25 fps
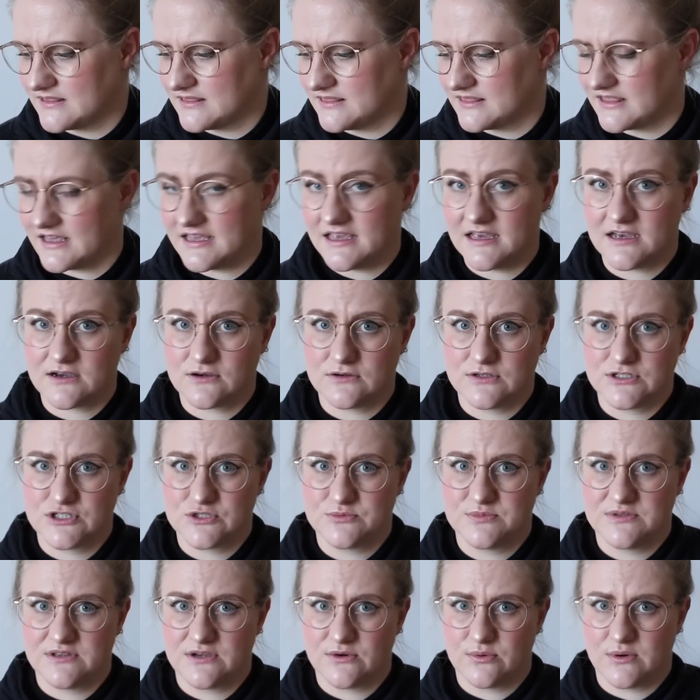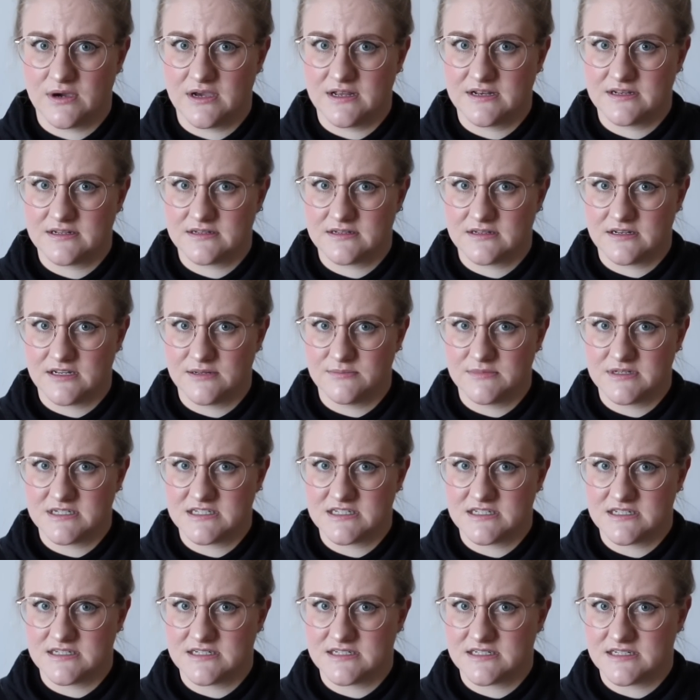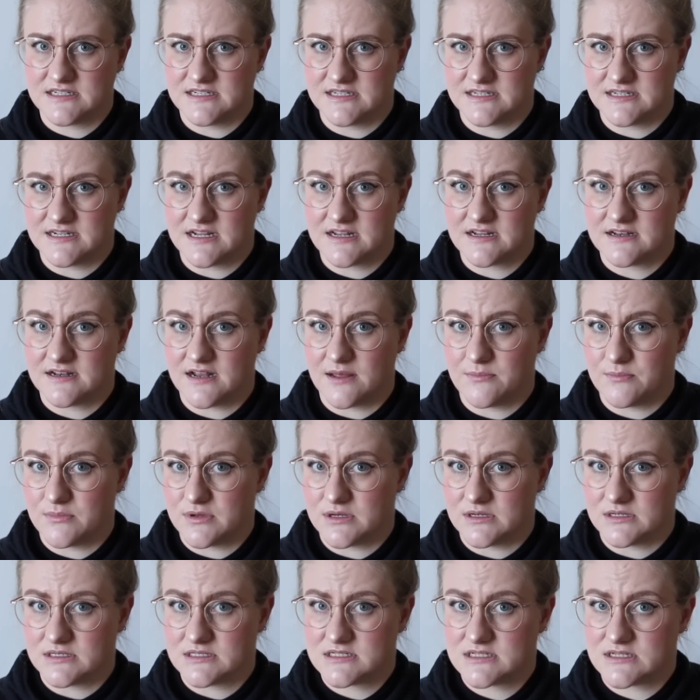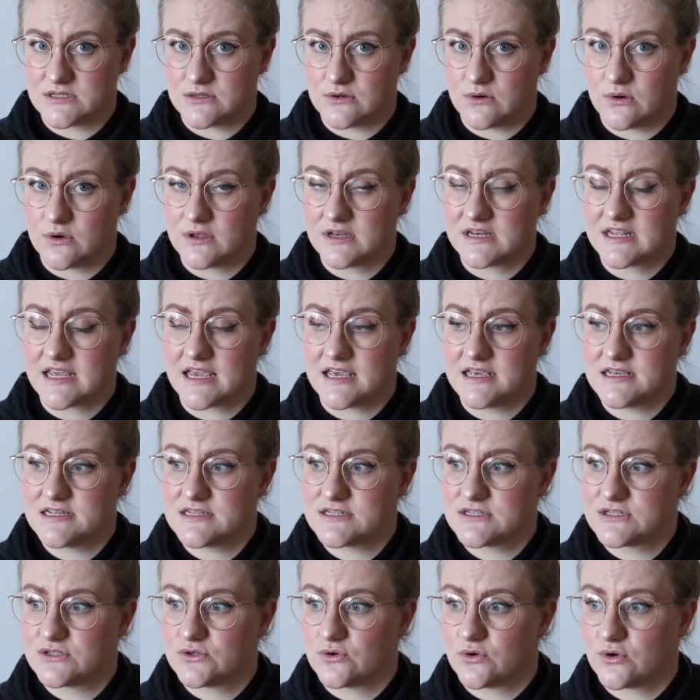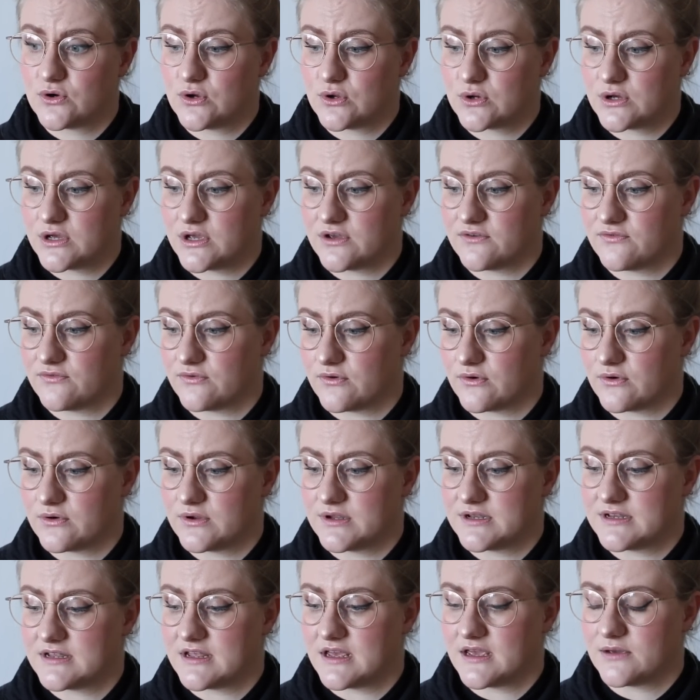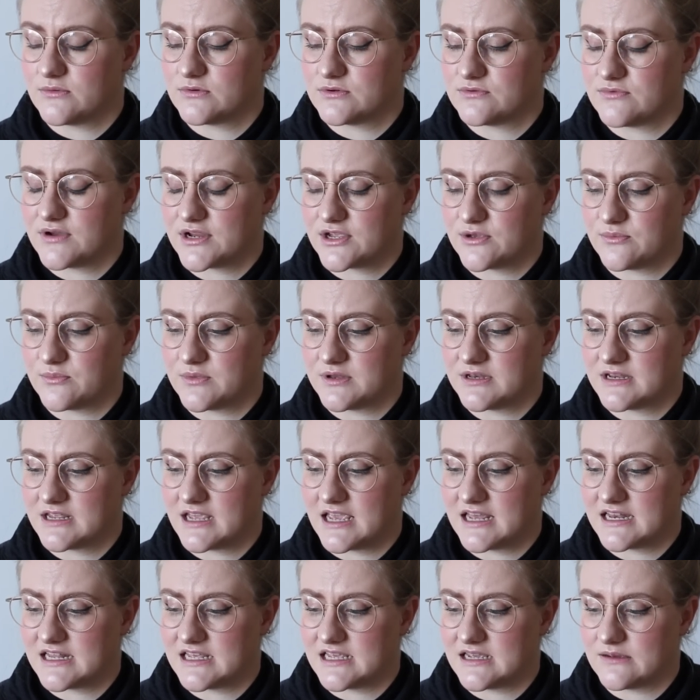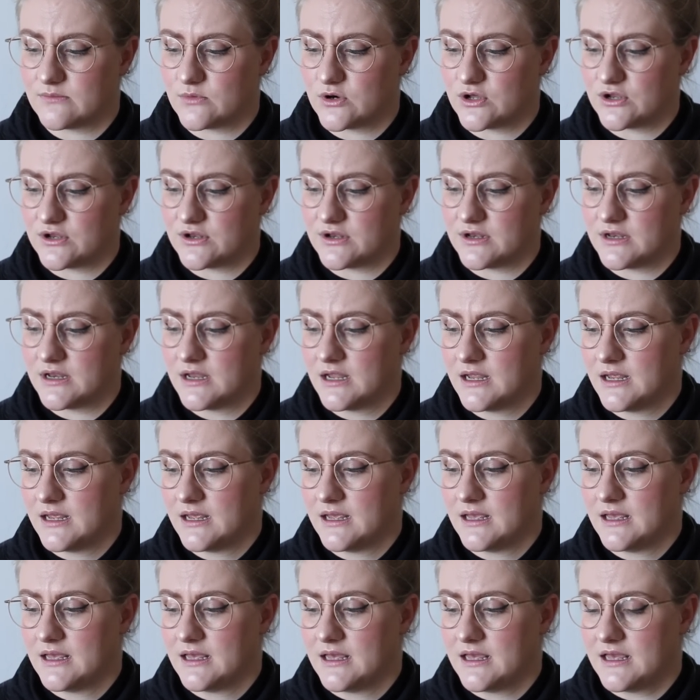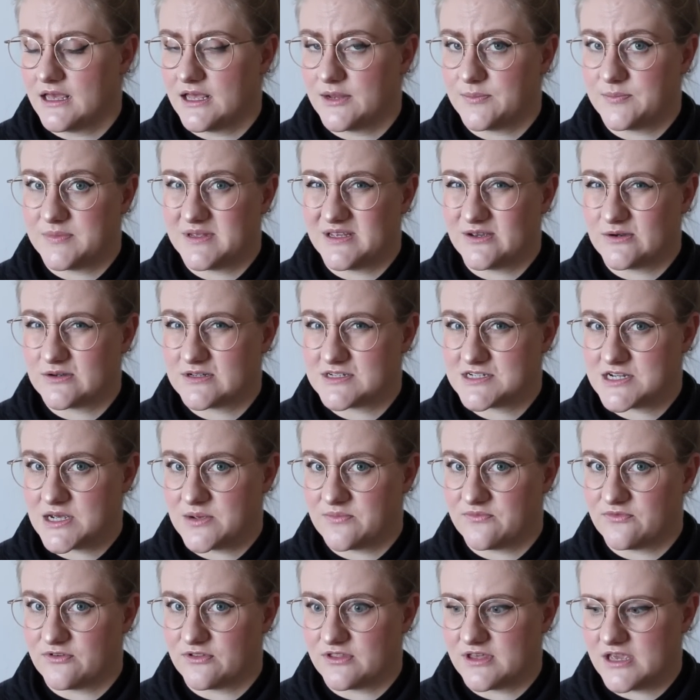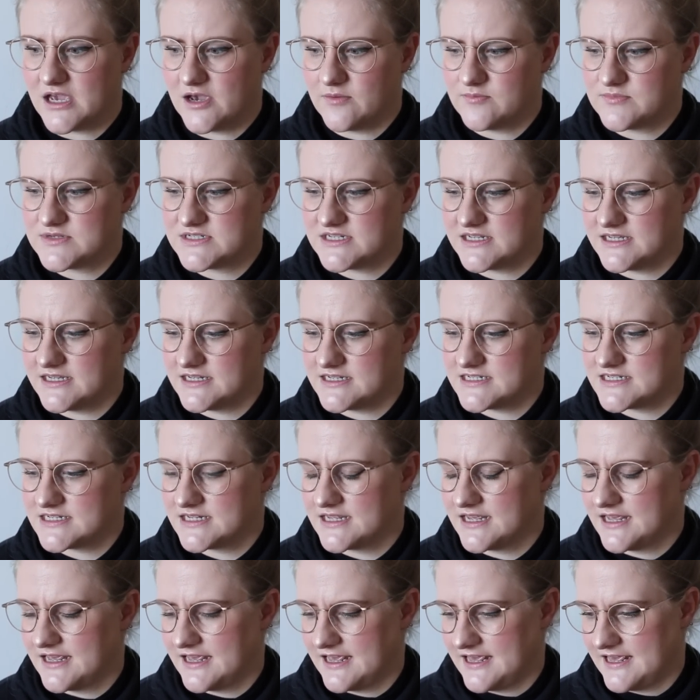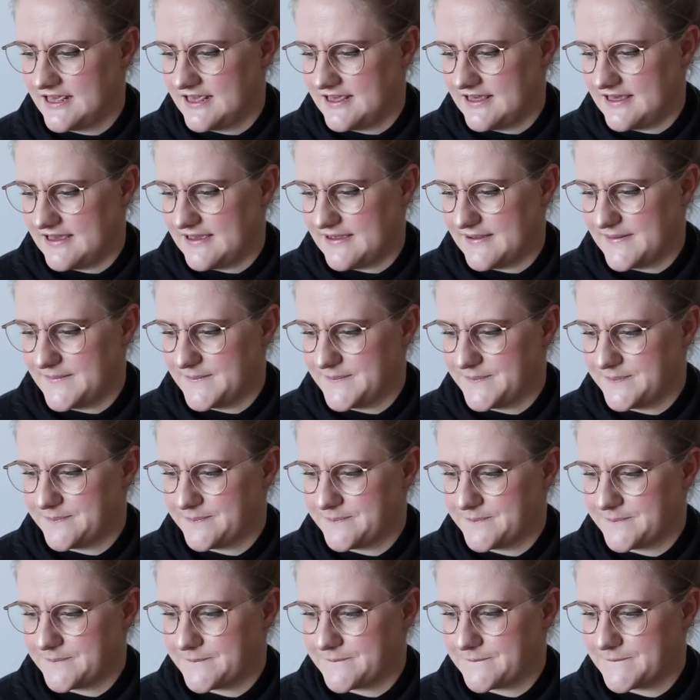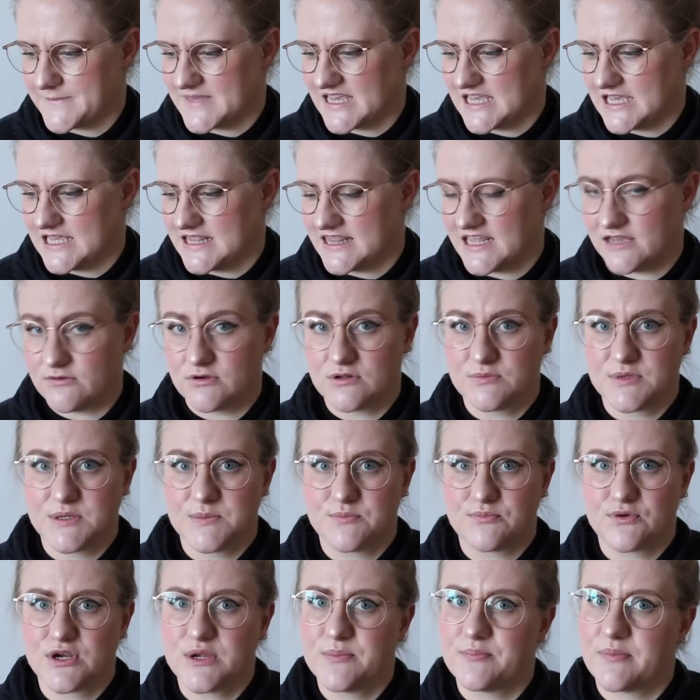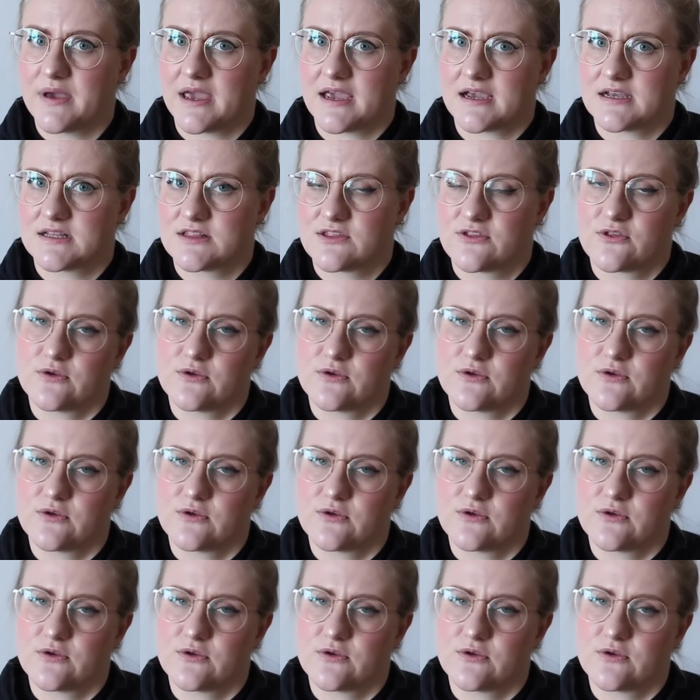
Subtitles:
They are going to be quite limited in number. So in case you're looking for it, I would recommend getting one and being on time for the update. And they will be pre-packed.